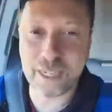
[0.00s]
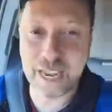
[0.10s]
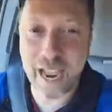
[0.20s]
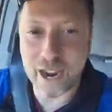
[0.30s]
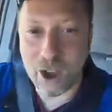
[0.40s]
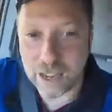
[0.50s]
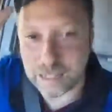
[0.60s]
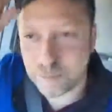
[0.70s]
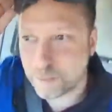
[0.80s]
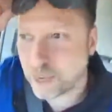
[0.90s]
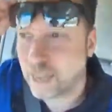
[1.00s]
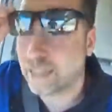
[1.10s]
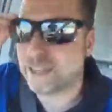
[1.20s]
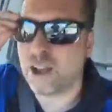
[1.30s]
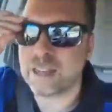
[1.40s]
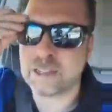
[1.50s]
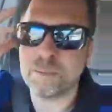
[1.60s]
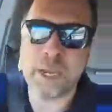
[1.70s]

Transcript: DA awesome